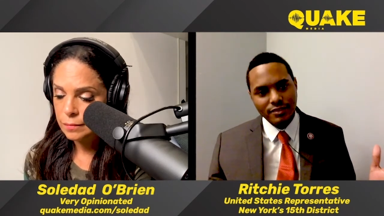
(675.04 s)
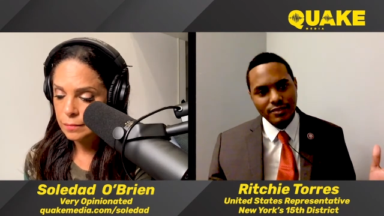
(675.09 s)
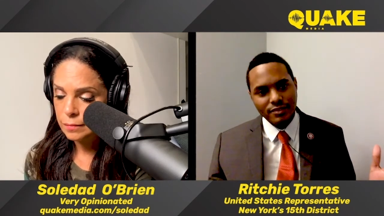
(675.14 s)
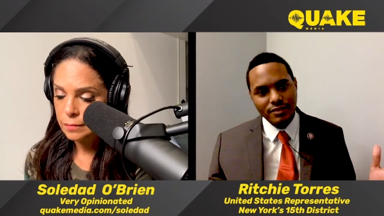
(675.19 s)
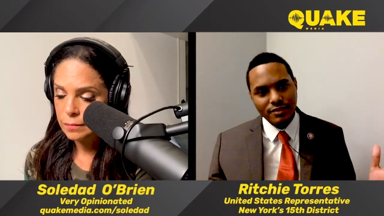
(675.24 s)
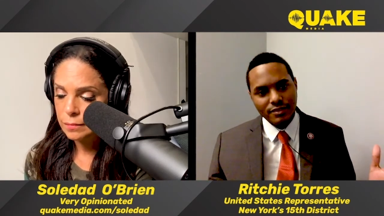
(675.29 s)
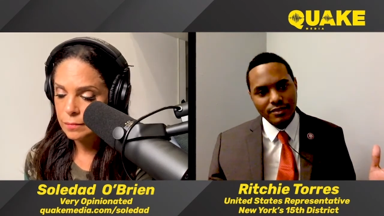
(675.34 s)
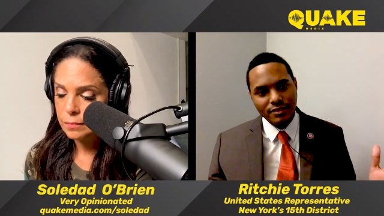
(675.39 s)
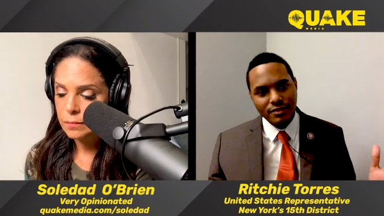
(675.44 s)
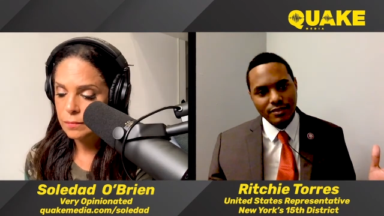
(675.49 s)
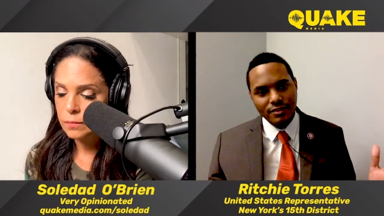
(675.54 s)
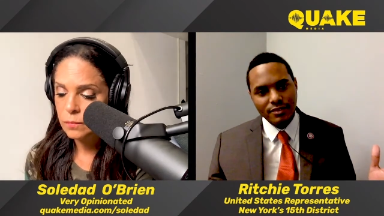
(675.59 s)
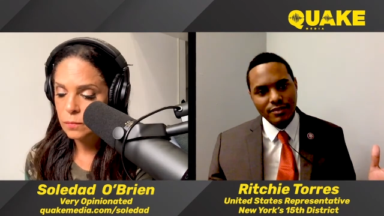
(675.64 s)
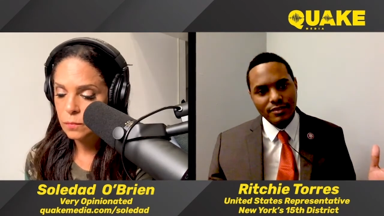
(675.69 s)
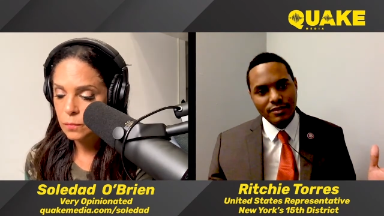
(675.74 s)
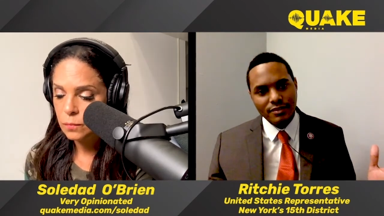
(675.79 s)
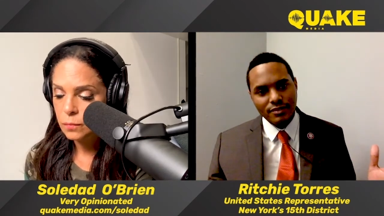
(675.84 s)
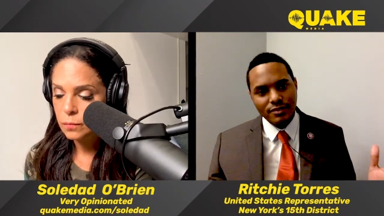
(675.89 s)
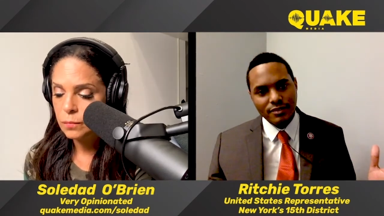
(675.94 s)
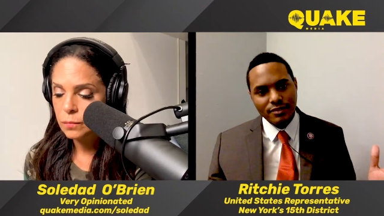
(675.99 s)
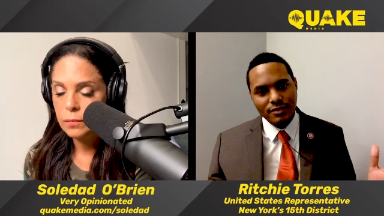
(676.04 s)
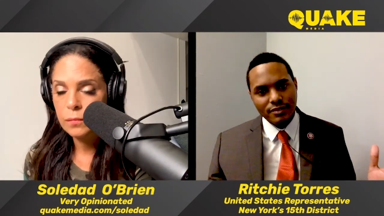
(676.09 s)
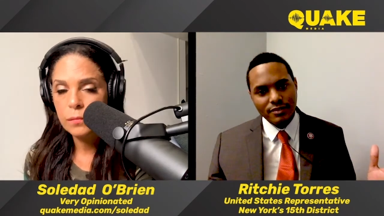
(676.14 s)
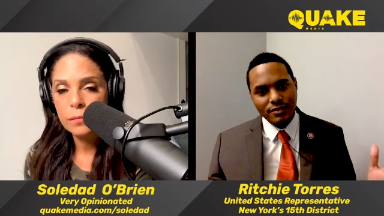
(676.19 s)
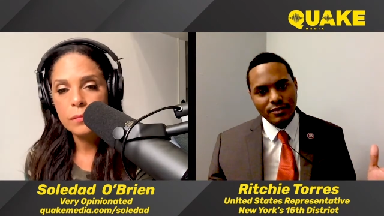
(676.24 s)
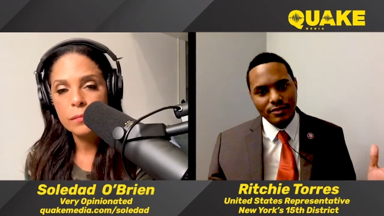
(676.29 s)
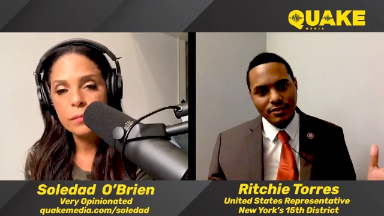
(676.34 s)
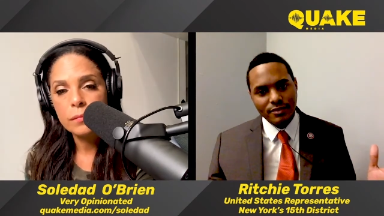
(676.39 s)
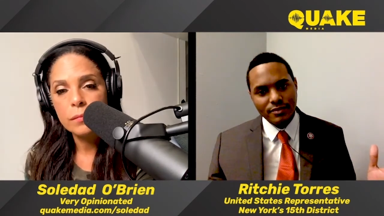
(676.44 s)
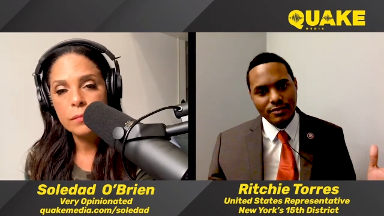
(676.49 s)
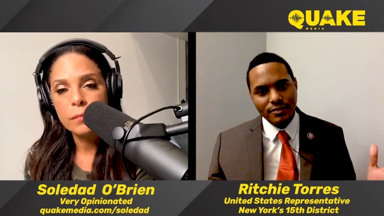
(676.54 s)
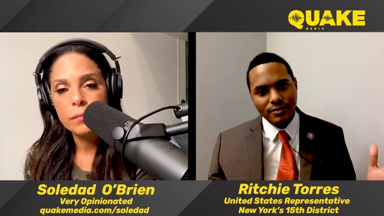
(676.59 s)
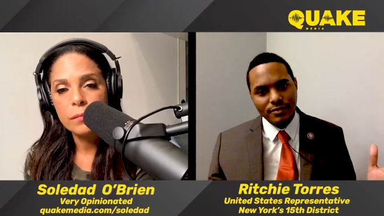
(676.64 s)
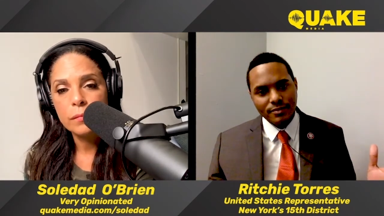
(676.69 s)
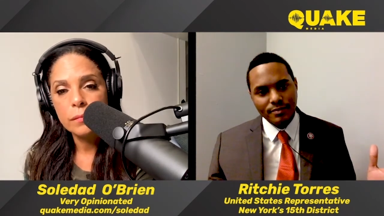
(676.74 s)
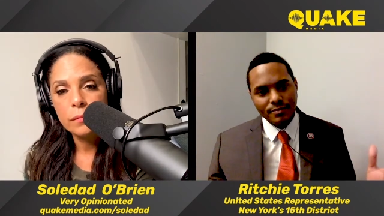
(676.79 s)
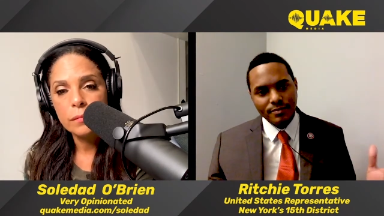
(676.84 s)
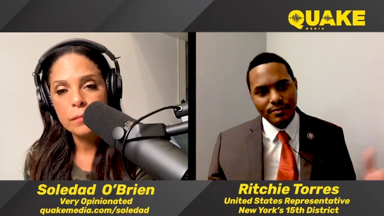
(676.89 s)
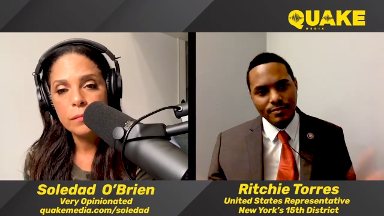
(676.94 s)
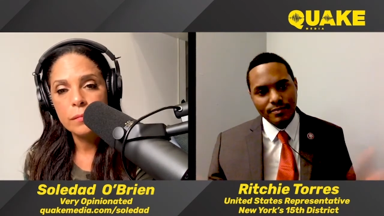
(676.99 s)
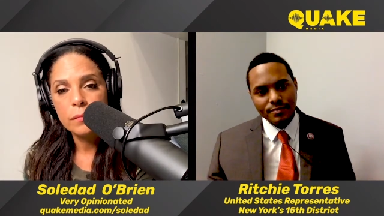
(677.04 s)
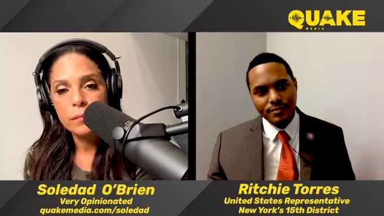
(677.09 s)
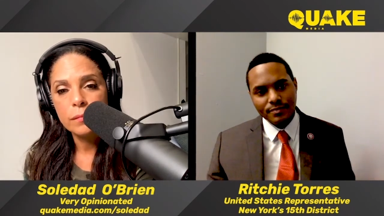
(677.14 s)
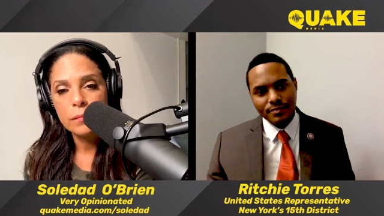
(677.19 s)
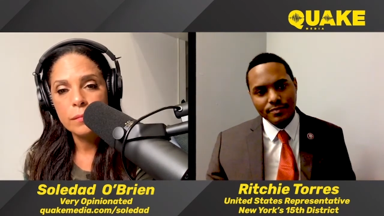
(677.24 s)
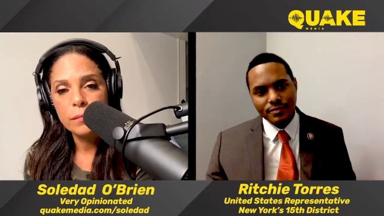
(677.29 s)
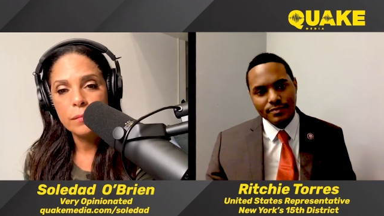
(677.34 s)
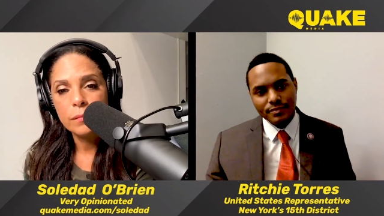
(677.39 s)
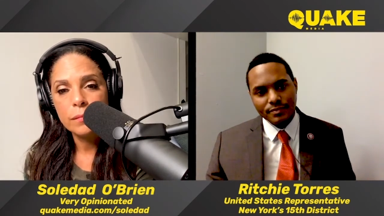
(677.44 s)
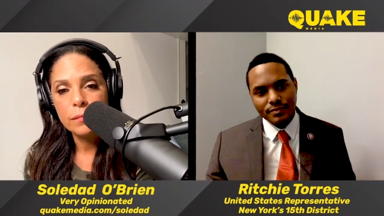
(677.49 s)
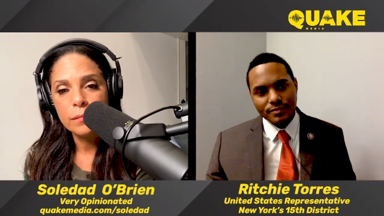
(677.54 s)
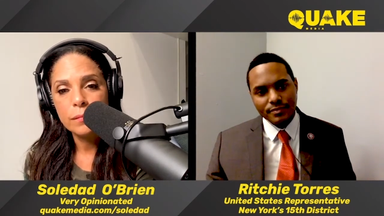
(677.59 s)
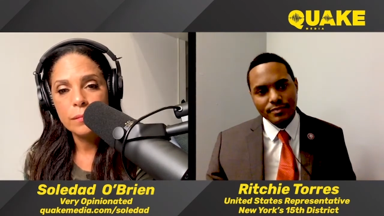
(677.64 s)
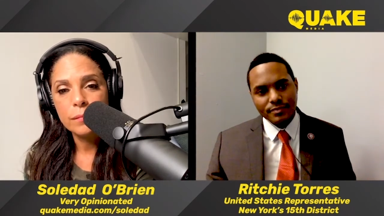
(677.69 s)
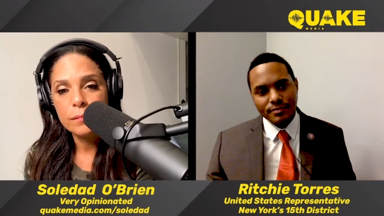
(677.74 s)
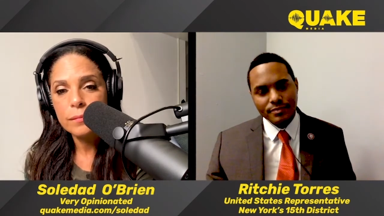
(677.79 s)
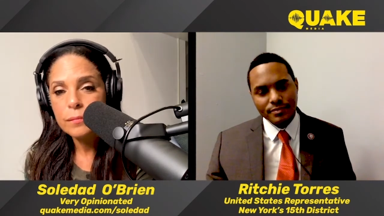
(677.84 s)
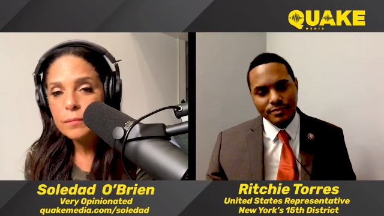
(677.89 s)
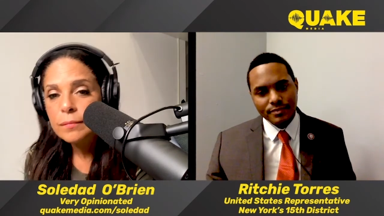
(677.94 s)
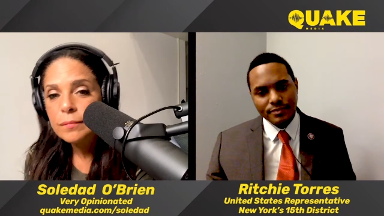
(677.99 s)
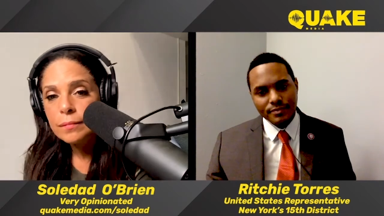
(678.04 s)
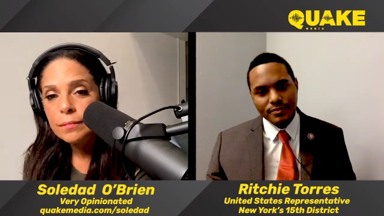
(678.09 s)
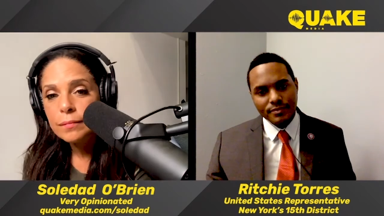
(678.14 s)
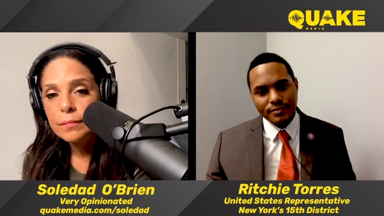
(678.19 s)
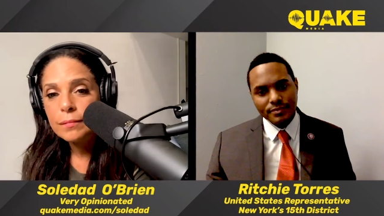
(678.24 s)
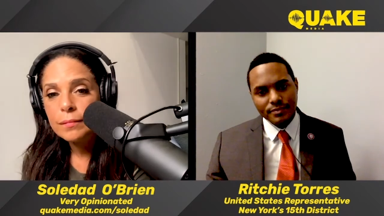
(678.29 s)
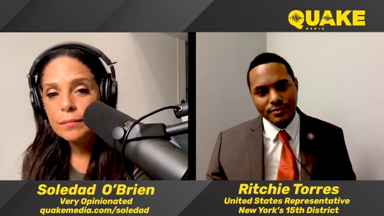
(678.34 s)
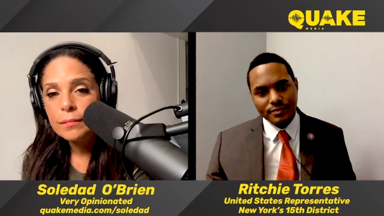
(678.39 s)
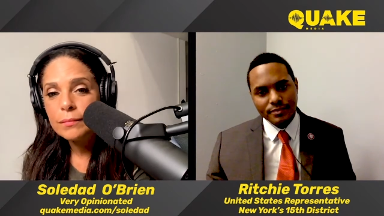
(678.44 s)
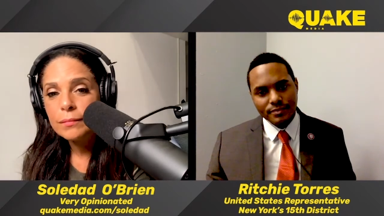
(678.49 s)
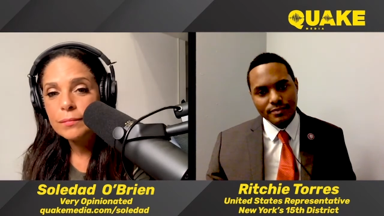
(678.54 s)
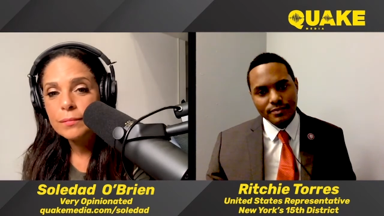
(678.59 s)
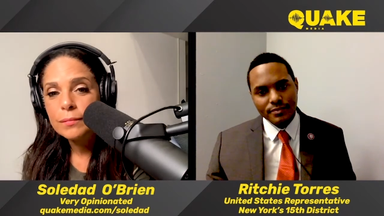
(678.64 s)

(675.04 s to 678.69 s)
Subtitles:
[no speech]